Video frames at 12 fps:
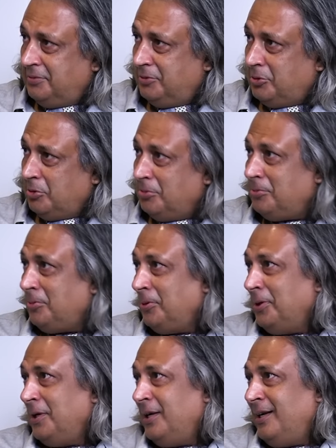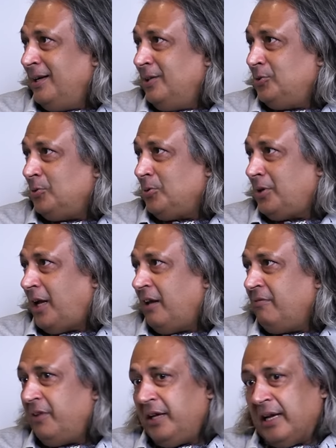So, so
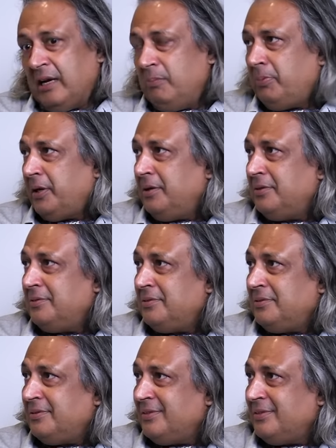can we help in,